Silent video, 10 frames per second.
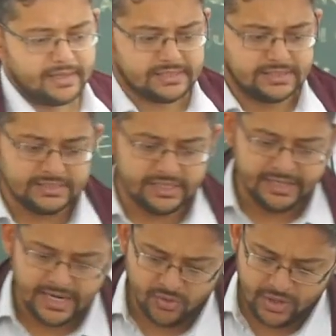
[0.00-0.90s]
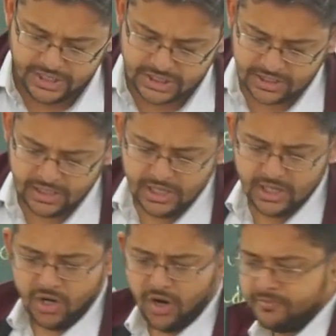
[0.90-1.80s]
This is regulation
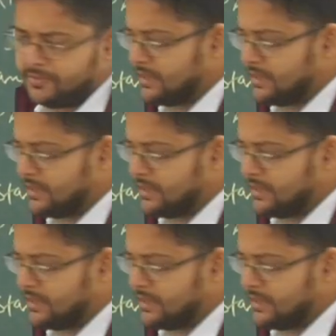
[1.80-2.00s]
of